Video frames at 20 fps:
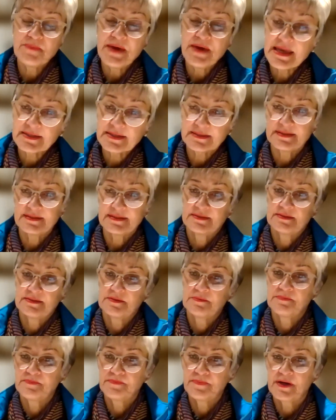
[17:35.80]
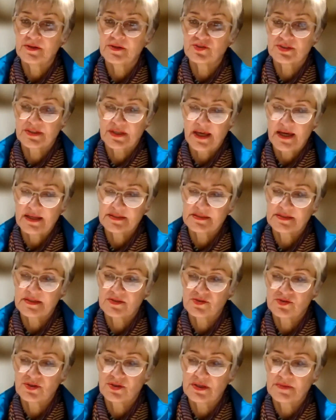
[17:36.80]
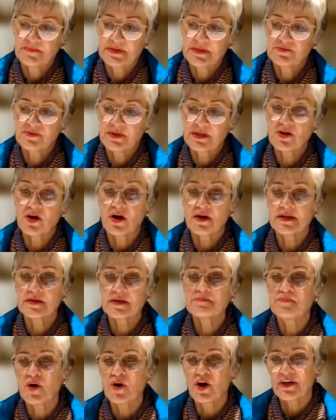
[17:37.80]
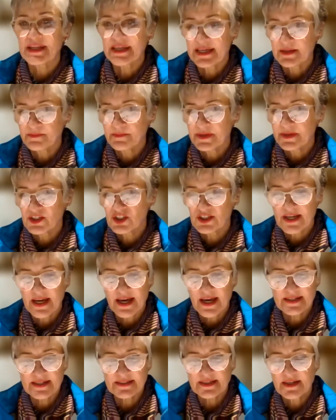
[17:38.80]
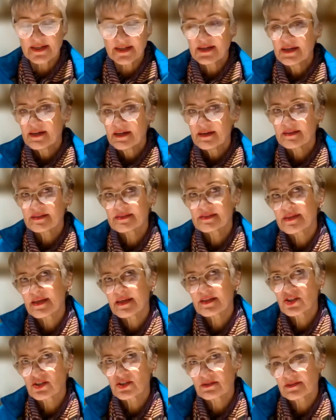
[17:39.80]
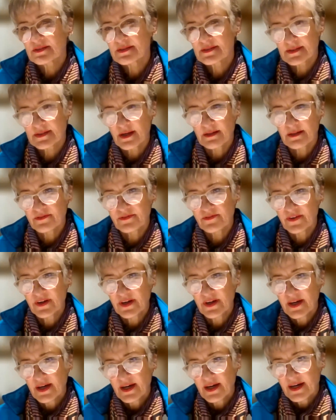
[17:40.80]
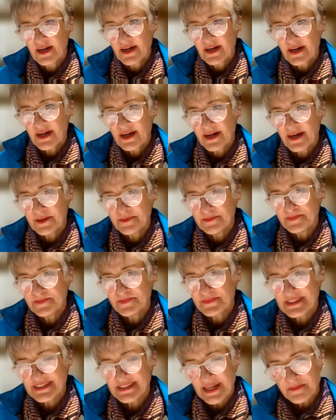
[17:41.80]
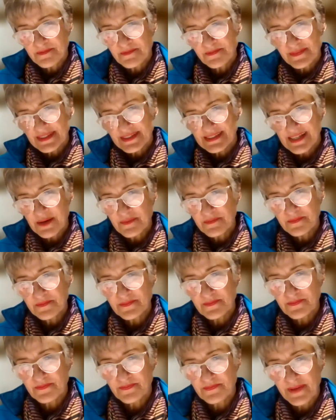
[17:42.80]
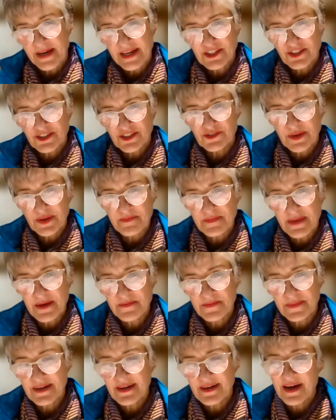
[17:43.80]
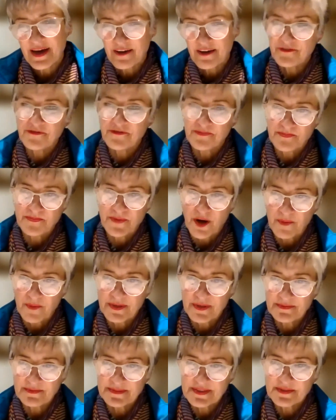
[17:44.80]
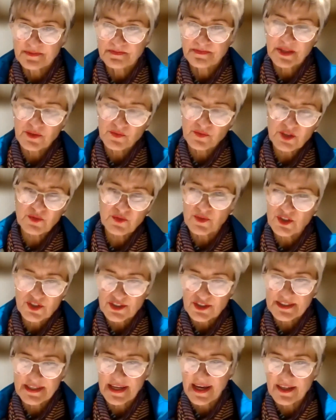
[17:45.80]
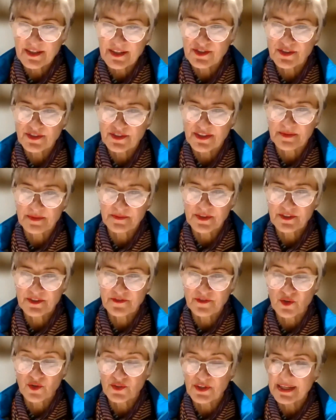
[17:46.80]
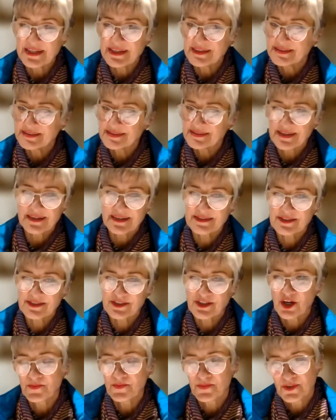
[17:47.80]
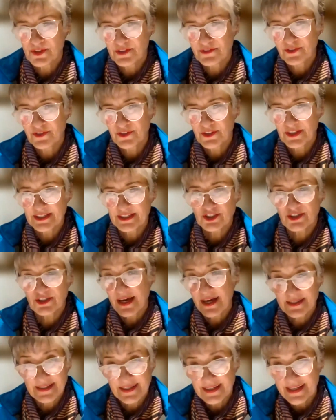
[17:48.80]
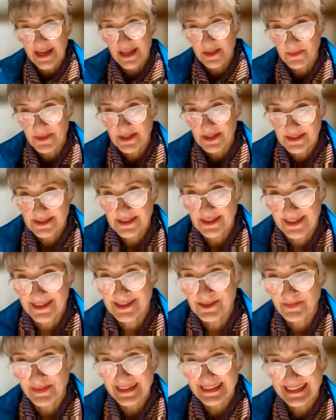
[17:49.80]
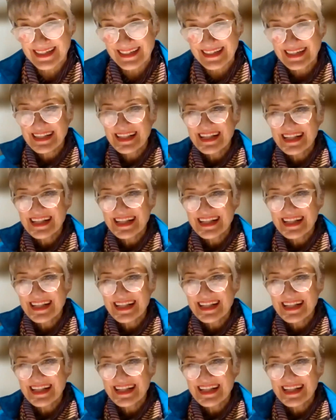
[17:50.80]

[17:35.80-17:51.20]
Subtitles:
men post-cancer treatment regarding body image and the sexual self? Some patients, remember, have problems, but what would you say to them? You've already said so beautiful things. Yeah, I nearly had me in tears, but